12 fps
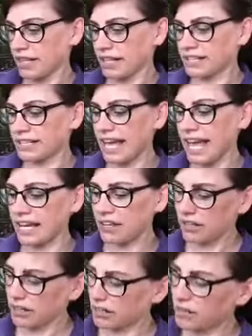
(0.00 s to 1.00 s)
to get
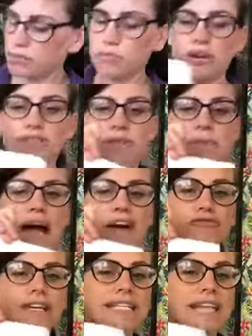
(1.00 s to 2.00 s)
one of the back,
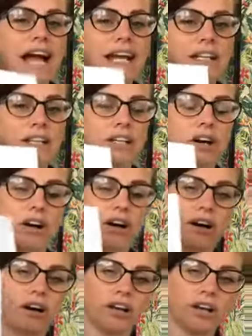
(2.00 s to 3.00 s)
recycle
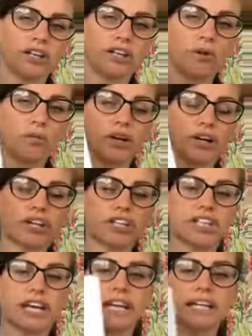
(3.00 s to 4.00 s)
your
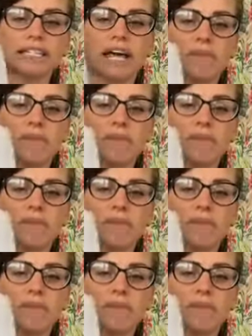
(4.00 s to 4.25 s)
worksheets.